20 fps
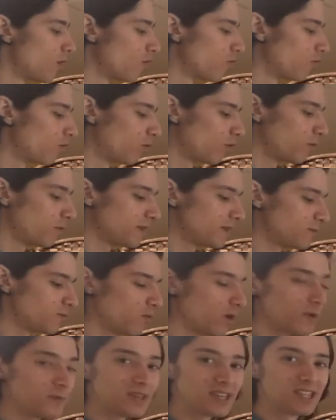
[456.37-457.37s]
Well,
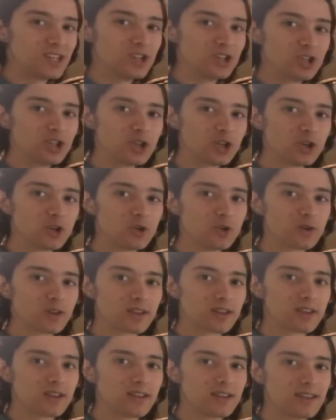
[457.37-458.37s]
what we can do
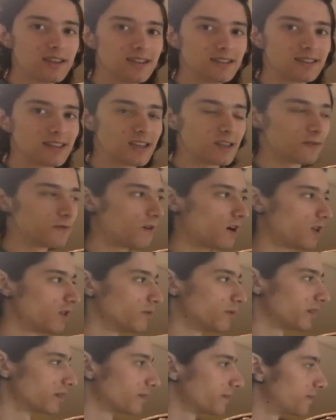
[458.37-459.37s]
is say the
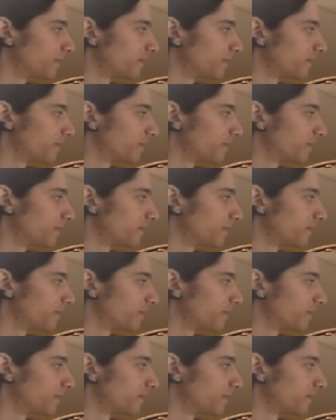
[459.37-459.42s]
following.